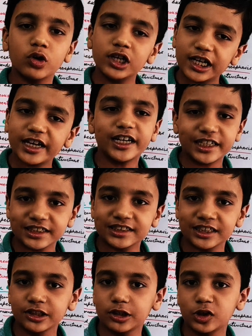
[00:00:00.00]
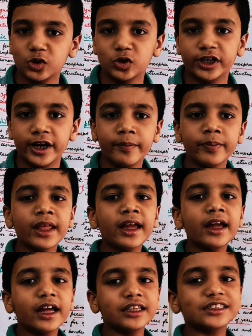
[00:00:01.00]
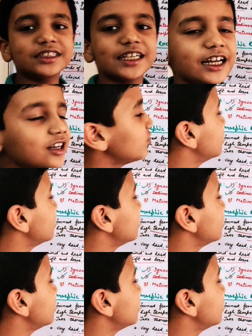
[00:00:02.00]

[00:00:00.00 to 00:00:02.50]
only heat is included. And the second